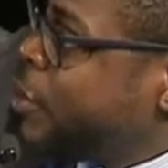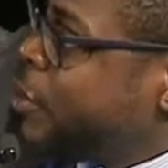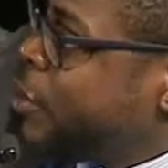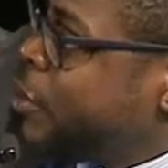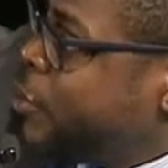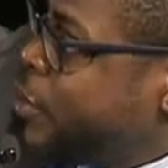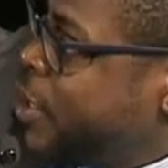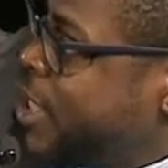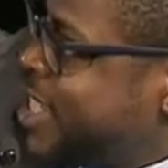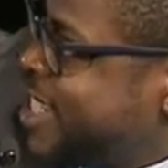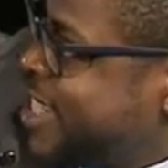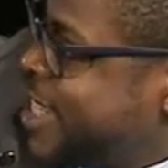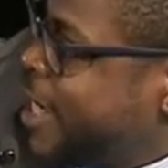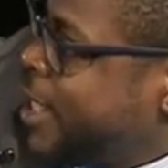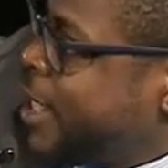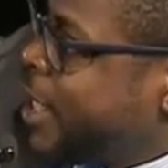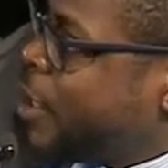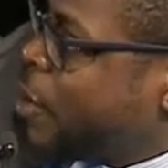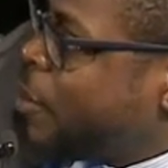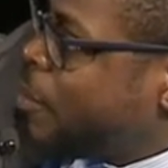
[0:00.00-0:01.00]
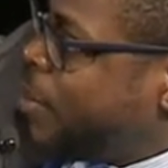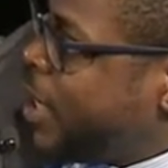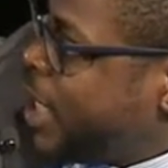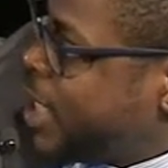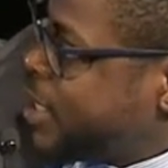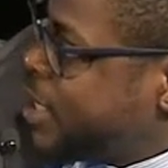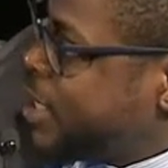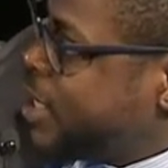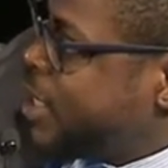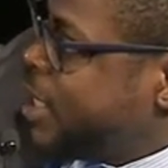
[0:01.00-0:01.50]
you descend in
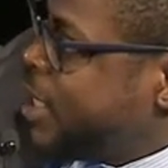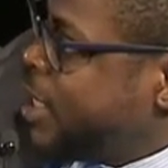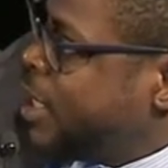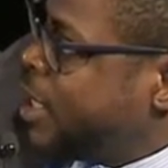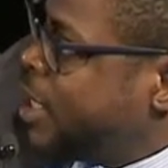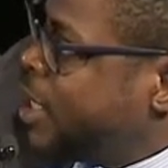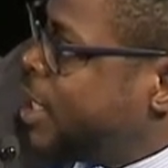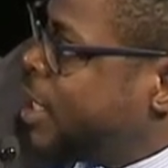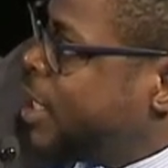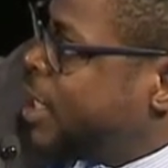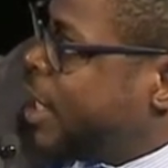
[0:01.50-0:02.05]
complexity,